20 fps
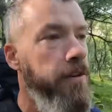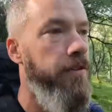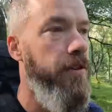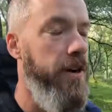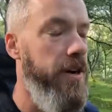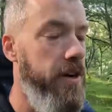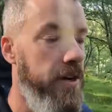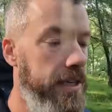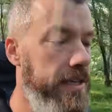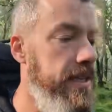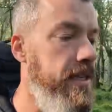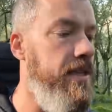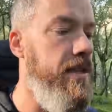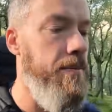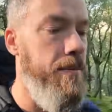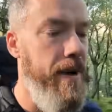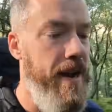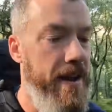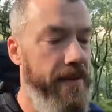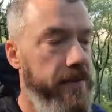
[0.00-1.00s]
3 nights is
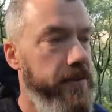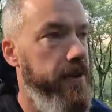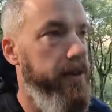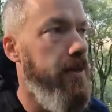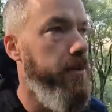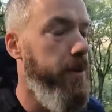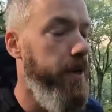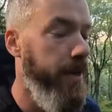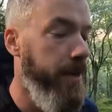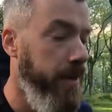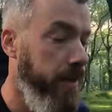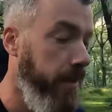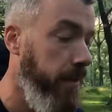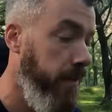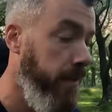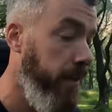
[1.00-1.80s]
the plan for this one.